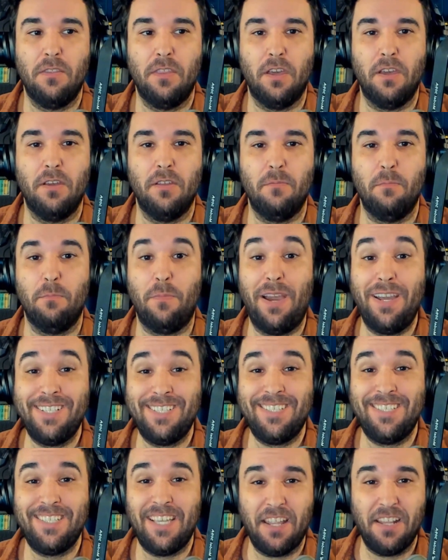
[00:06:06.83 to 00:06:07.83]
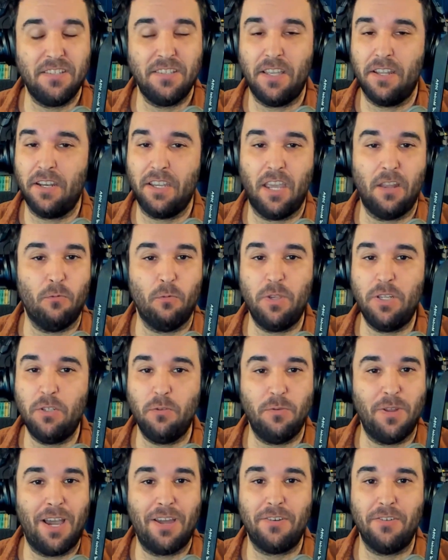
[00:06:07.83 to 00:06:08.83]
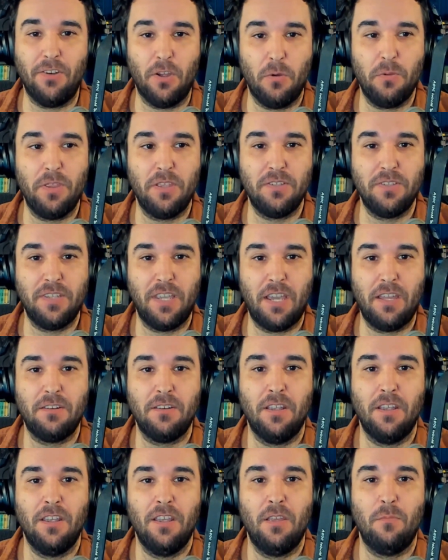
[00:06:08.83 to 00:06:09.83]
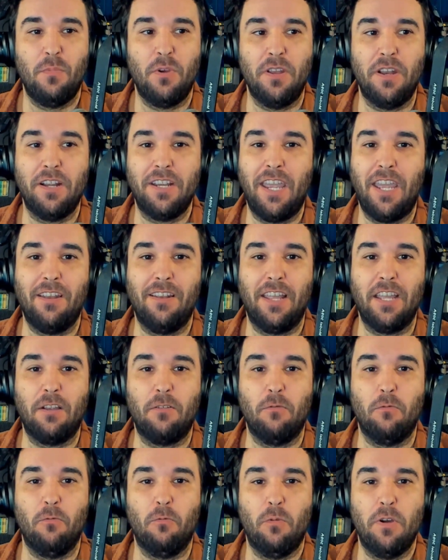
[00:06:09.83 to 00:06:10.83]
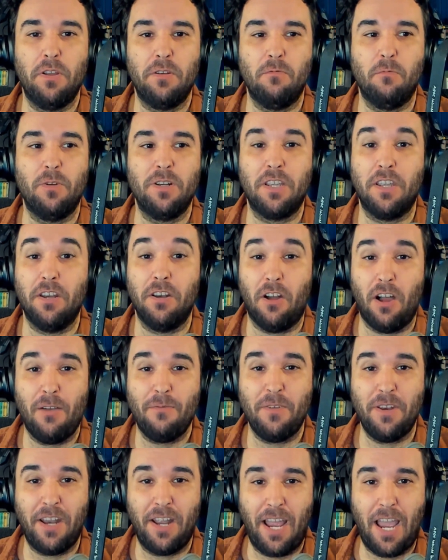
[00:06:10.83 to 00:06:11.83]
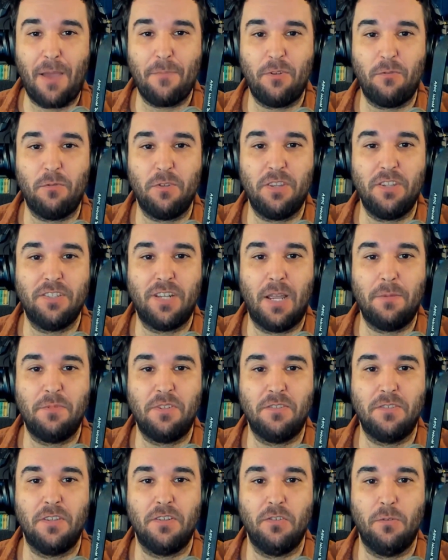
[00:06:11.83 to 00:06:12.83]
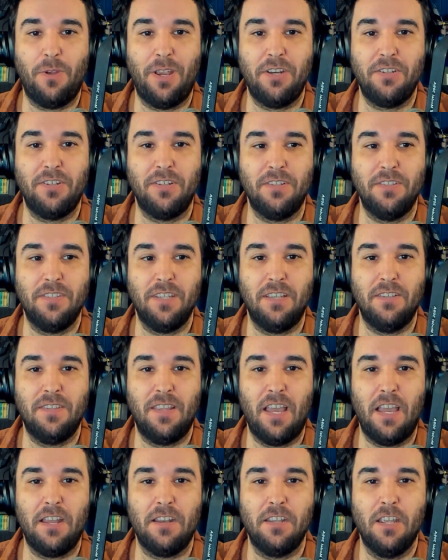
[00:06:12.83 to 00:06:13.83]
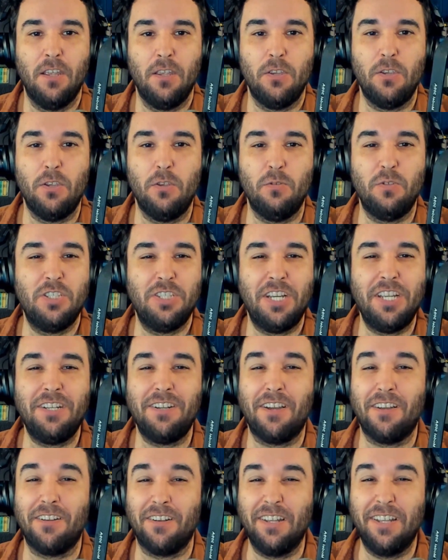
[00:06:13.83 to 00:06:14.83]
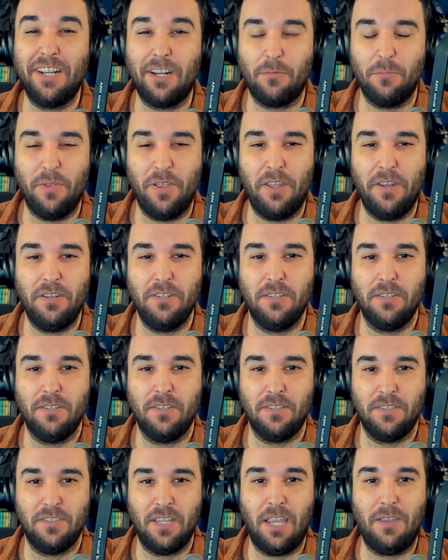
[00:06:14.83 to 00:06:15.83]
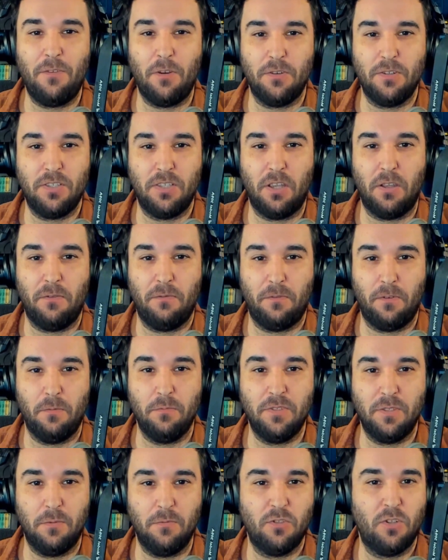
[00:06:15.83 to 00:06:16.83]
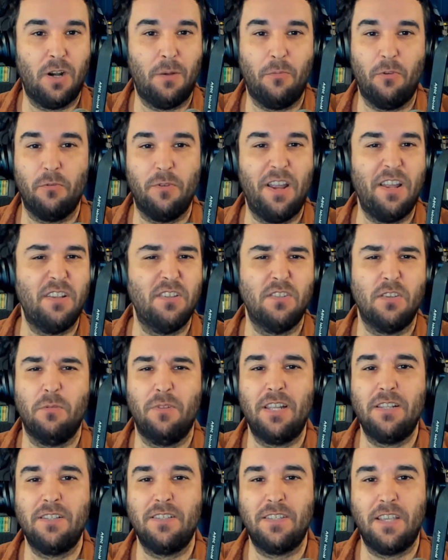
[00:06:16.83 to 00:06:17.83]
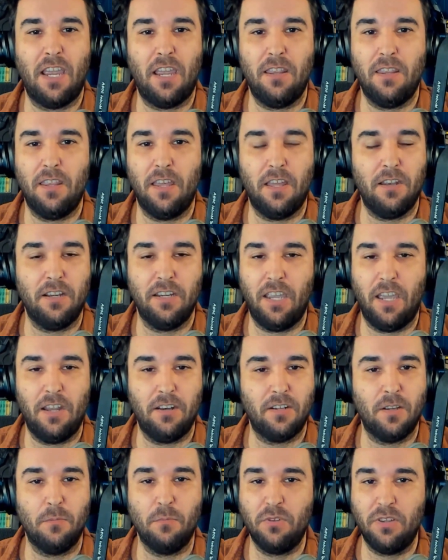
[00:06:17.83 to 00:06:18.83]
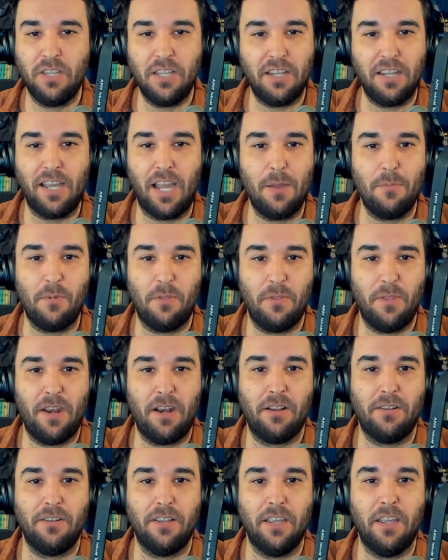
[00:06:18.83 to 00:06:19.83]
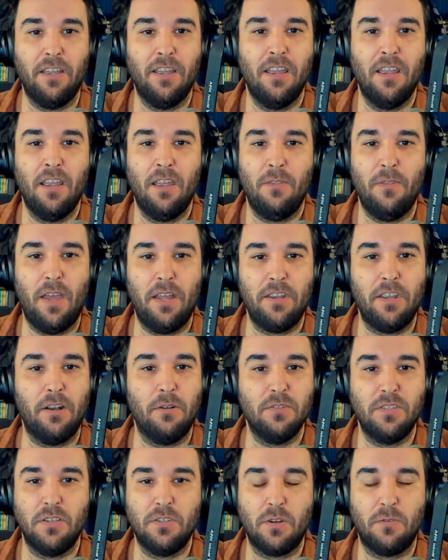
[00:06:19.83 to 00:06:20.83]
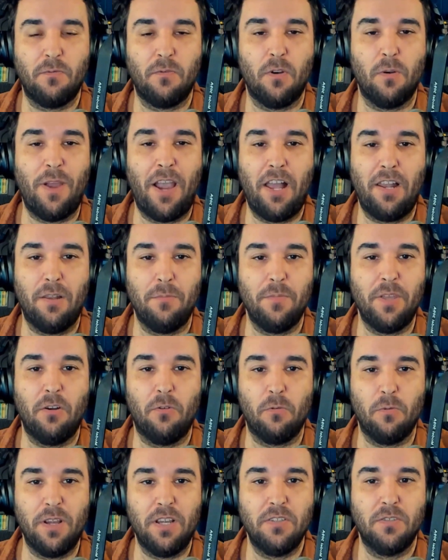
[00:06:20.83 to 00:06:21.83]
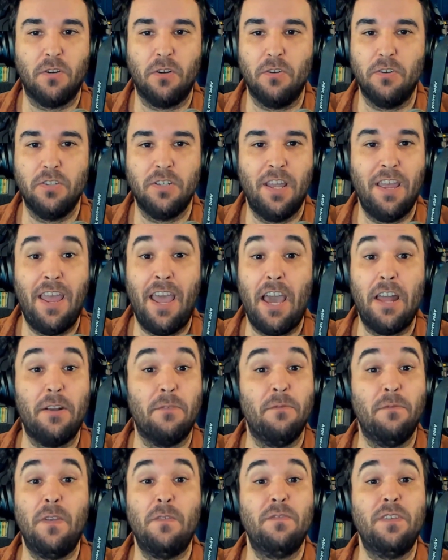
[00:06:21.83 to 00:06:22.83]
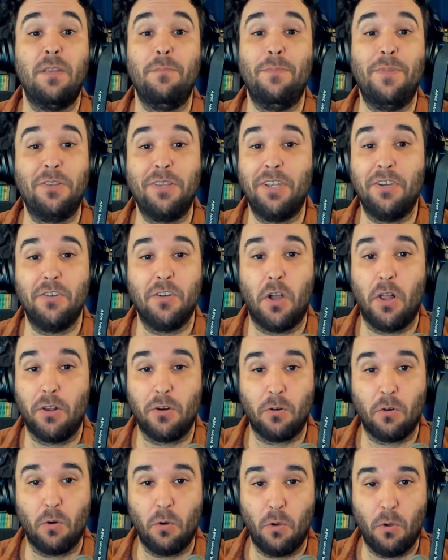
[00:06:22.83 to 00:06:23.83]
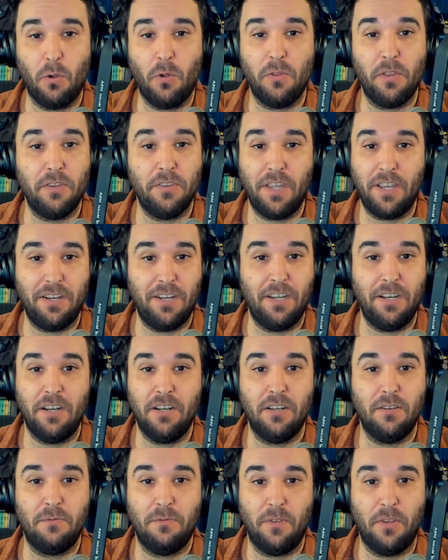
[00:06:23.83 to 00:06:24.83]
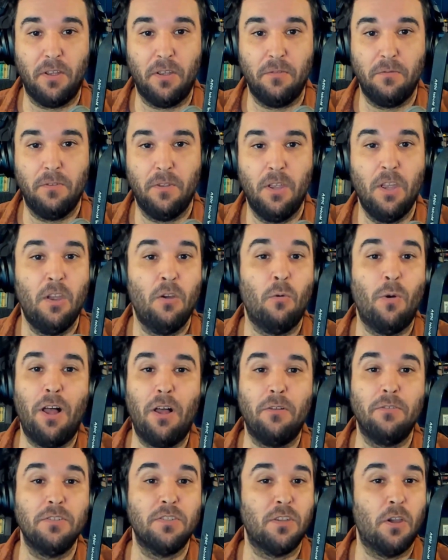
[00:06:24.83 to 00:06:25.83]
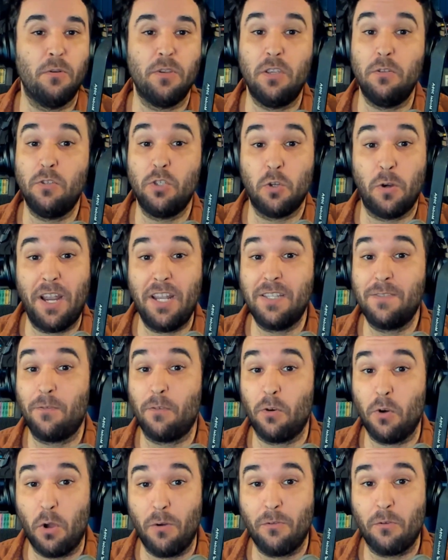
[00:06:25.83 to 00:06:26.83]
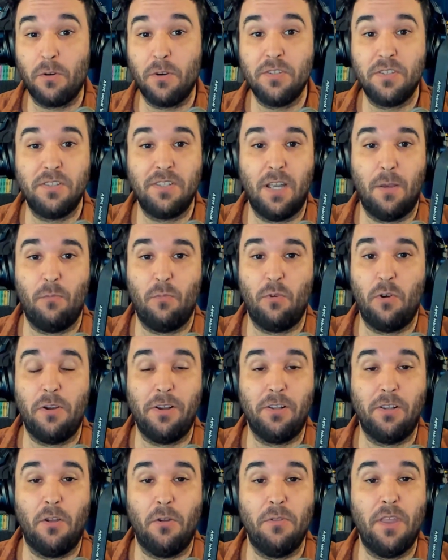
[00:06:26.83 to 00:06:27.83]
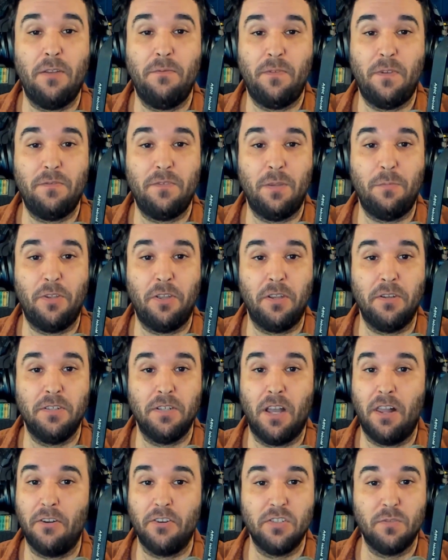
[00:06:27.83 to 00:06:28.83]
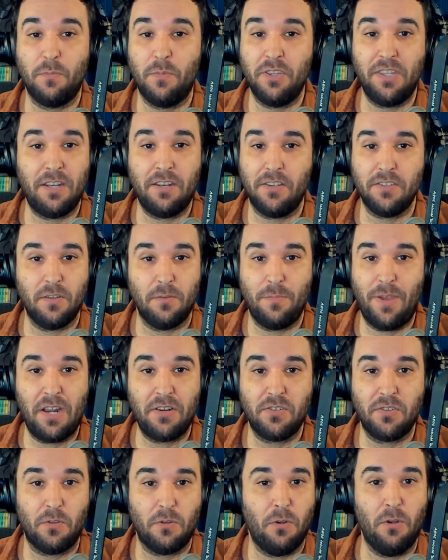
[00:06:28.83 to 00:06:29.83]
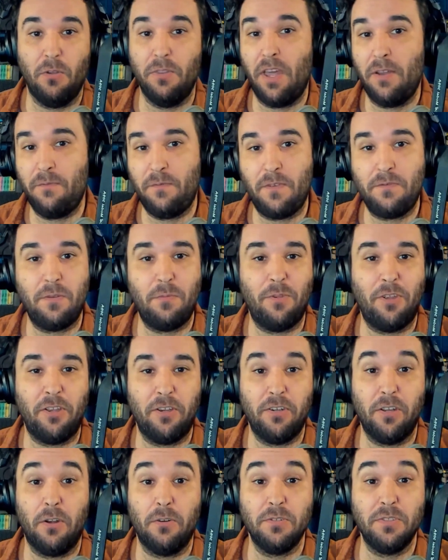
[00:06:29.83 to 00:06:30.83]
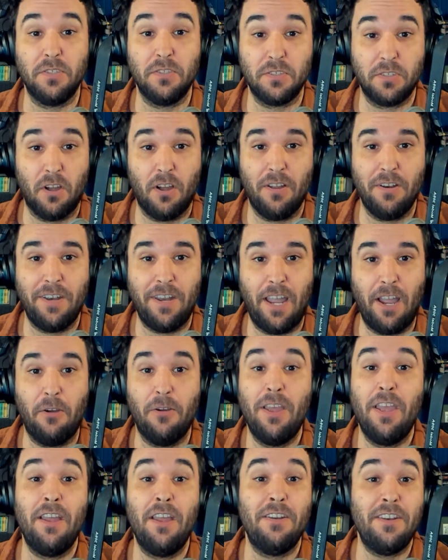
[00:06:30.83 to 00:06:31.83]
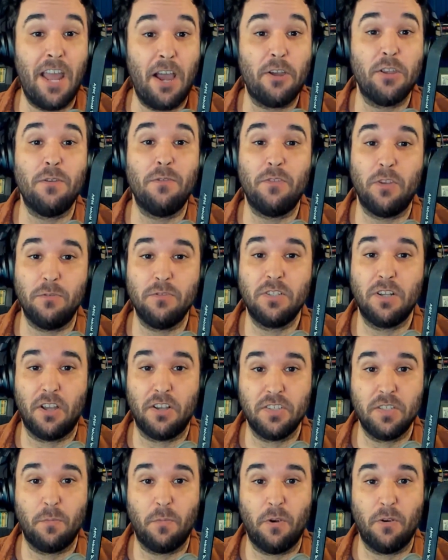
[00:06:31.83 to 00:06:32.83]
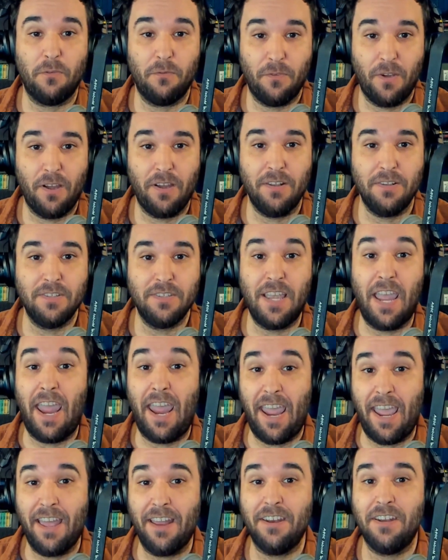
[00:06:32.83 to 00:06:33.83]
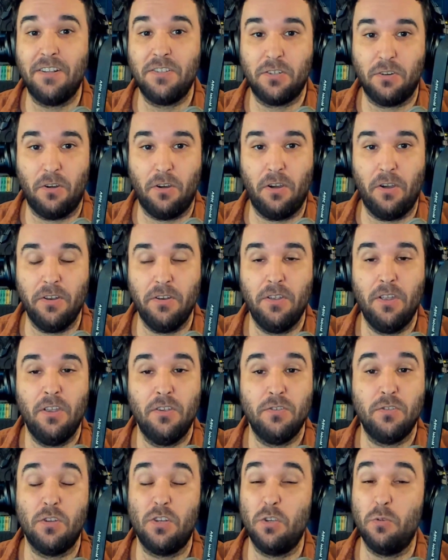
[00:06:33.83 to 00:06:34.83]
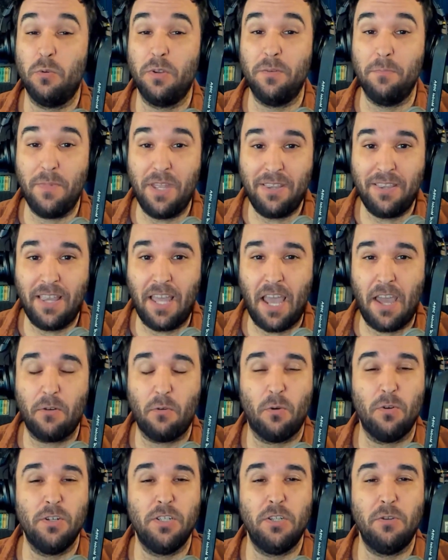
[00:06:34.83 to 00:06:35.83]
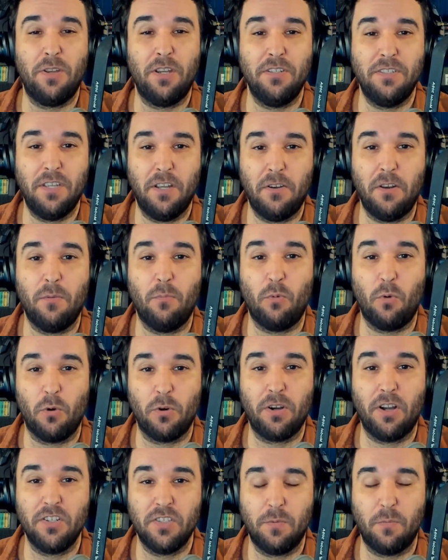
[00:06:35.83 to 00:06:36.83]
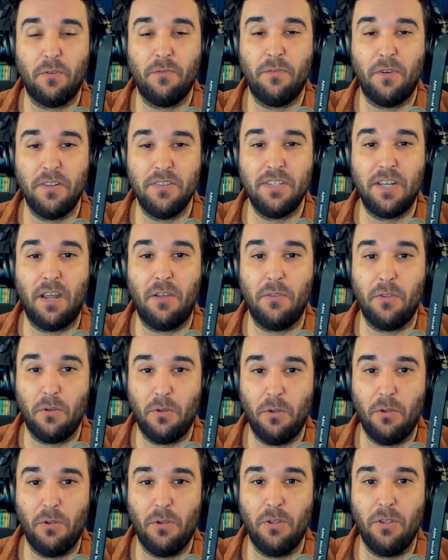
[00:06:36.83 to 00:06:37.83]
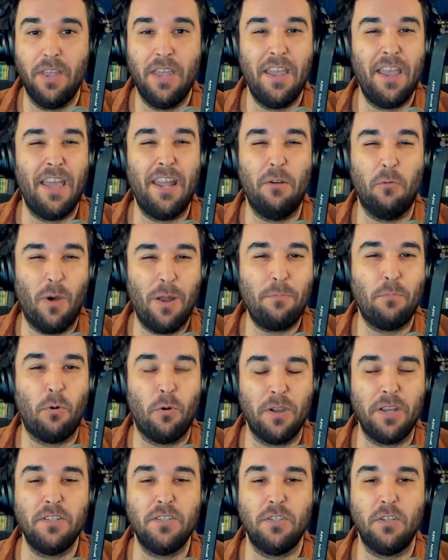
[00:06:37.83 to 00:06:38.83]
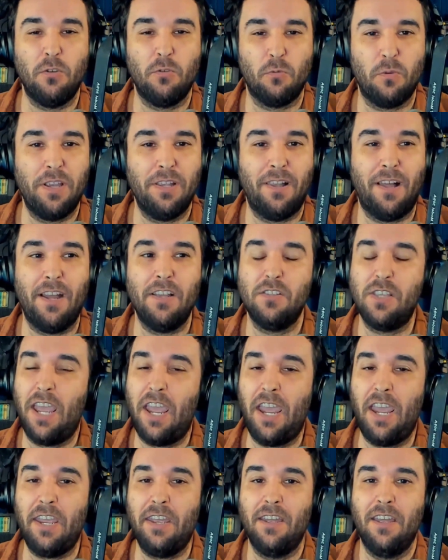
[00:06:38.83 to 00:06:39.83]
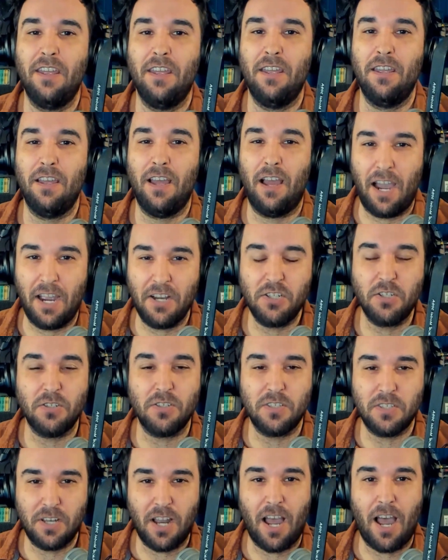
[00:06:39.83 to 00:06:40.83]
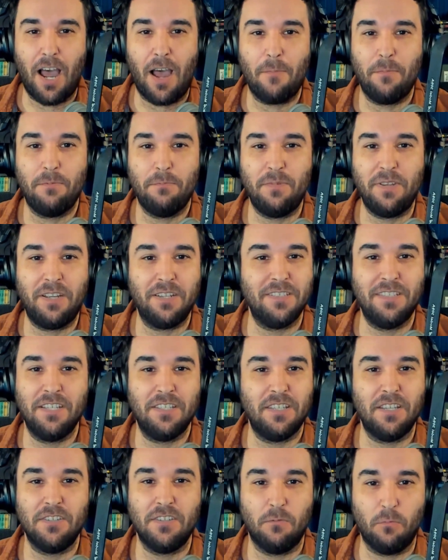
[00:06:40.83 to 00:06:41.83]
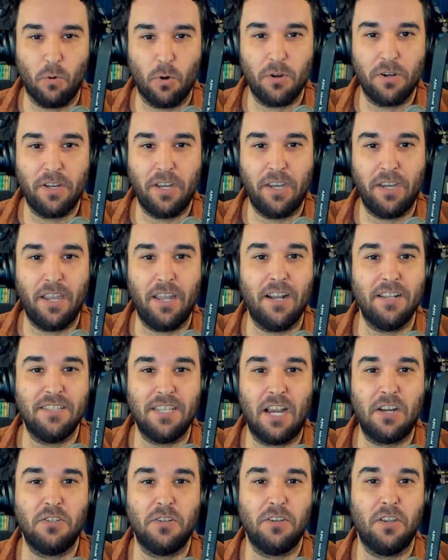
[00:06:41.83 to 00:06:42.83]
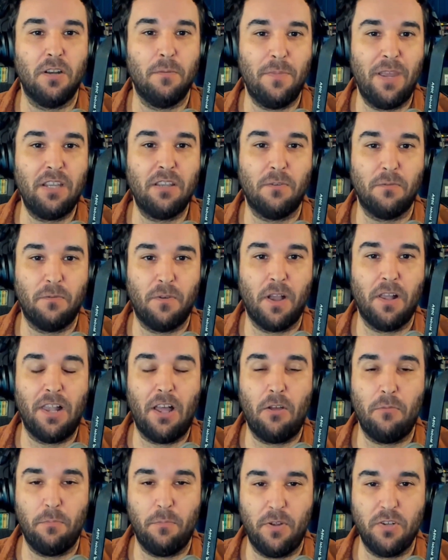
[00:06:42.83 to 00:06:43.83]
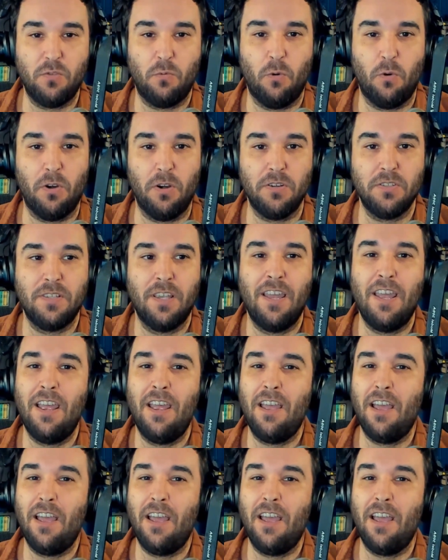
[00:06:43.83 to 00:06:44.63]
My sense, and again, we do not know this yet, but again, like what can often happen with these types of situations is that you cheat a little bit to save yourself from some trouble, right? So let's say that, again, completely hypothetically, that sister firm Alameda Research had a $50 million hole that they needed to fill. Well, so you transfer over as a temporary loan that $50 million, but that doesn't patch the hole. That $50 million is gone now. Now you've used customer funds and it's gone. So do you admit that or do you continue to pour customer funds down the hole? And at what point do you realize, hey, I should stop because this isn't working and it's actually going to make the fallout much worse.